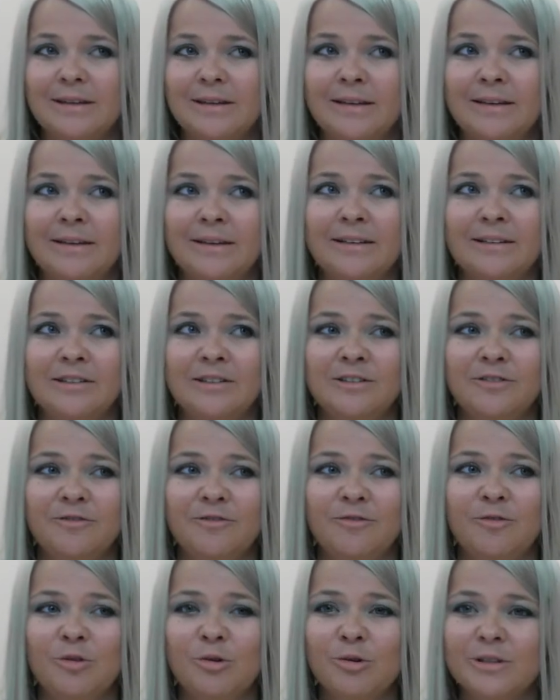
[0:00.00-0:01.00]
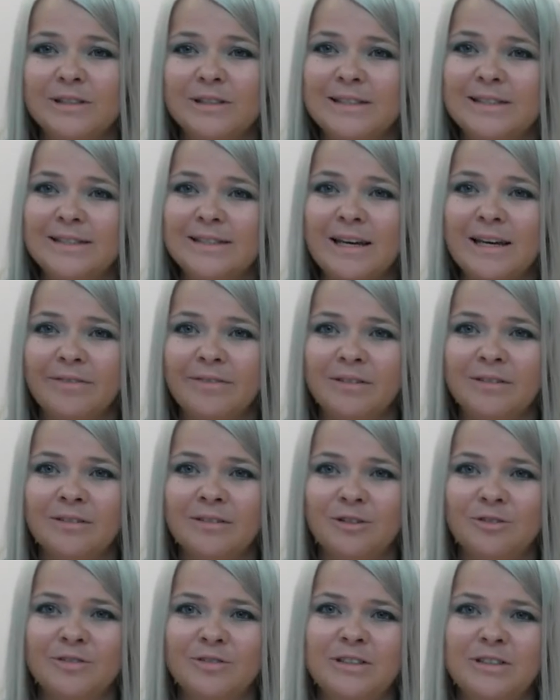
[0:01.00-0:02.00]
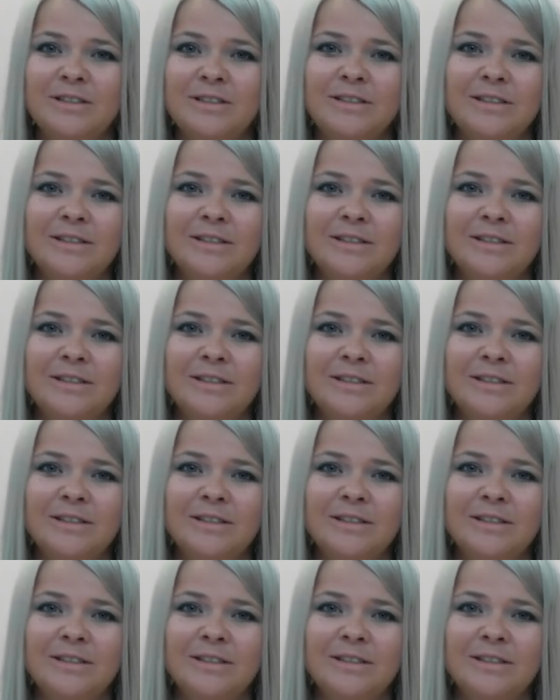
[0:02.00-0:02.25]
and 47 of these